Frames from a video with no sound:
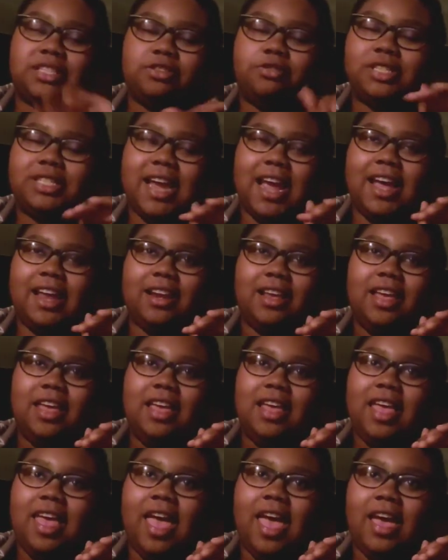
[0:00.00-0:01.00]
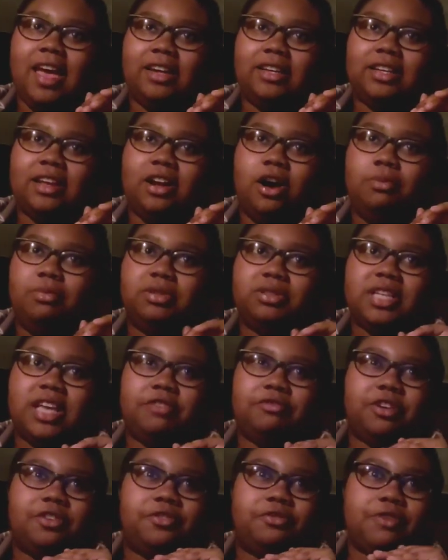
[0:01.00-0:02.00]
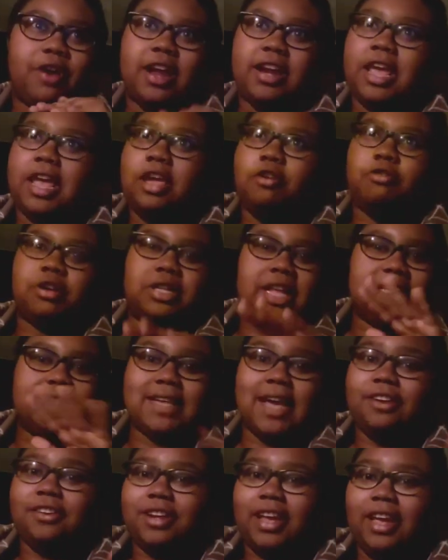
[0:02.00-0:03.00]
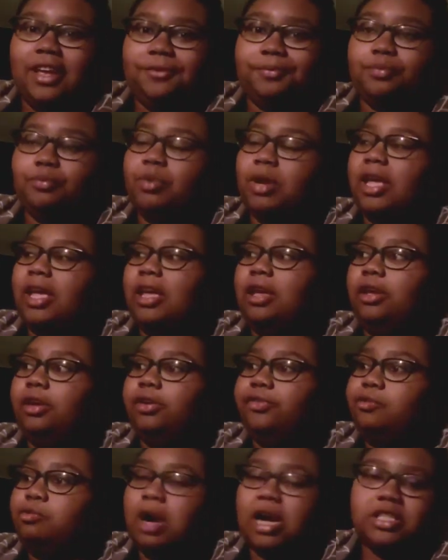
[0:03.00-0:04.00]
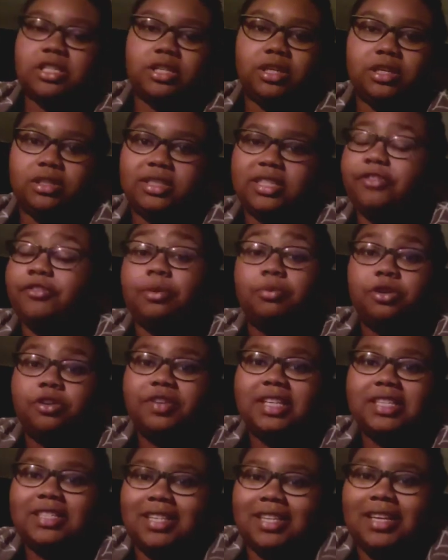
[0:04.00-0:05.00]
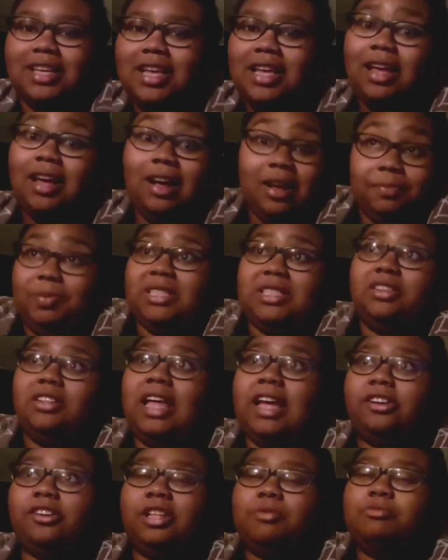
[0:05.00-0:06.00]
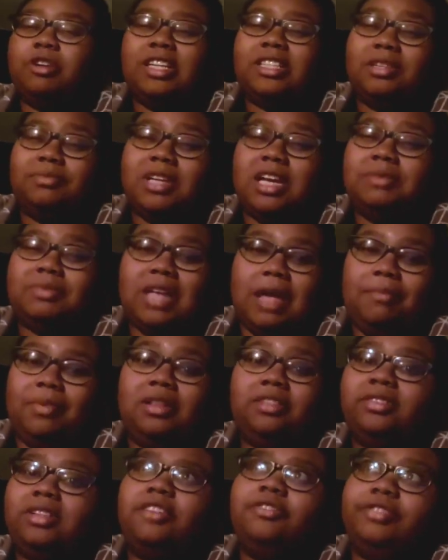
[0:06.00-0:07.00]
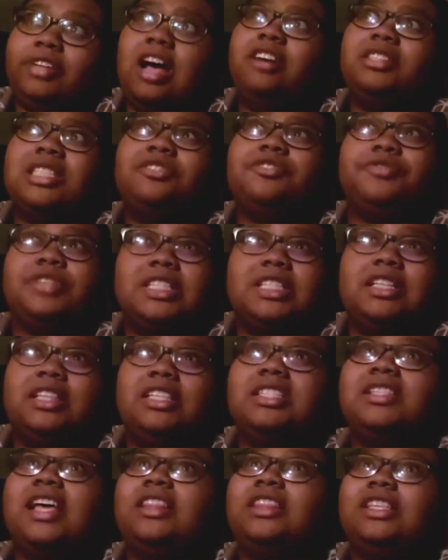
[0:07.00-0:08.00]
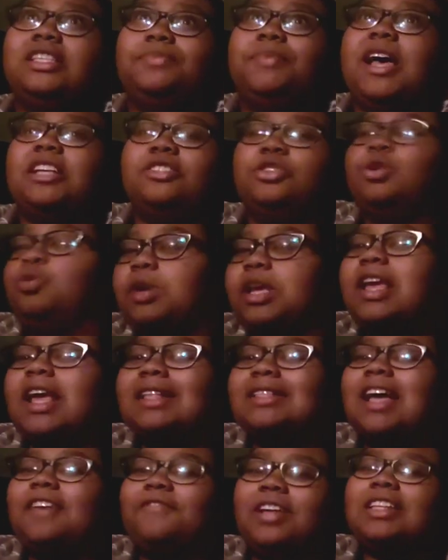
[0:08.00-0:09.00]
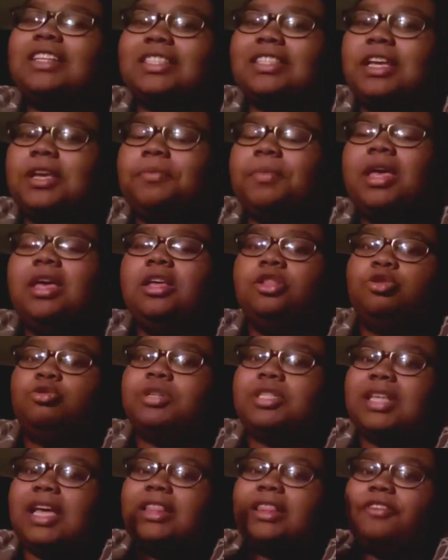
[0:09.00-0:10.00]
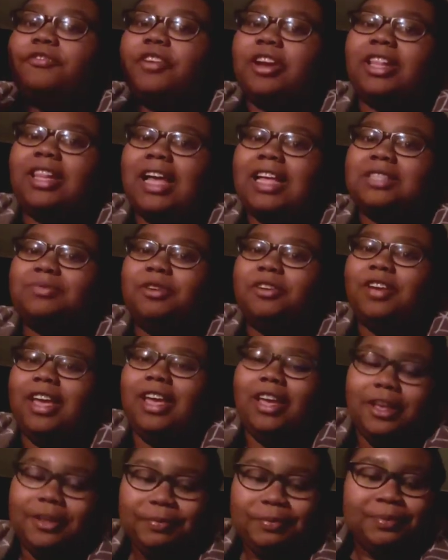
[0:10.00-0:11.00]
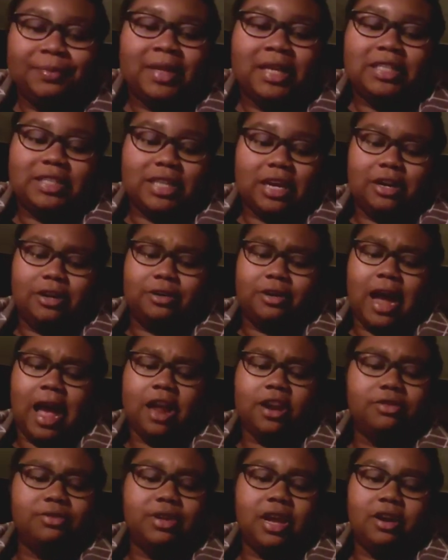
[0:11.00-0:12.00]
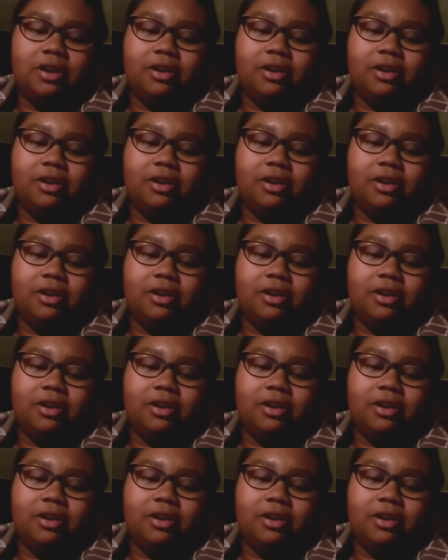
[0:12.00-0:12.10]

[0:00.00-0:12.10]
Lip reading: this really dope ass Discord chat, and almost every Friday or like Saturday we watch several movies up until like early morning. Sometimes also recently, like these past 2 weekends, I fell asleep towards like the very last movie.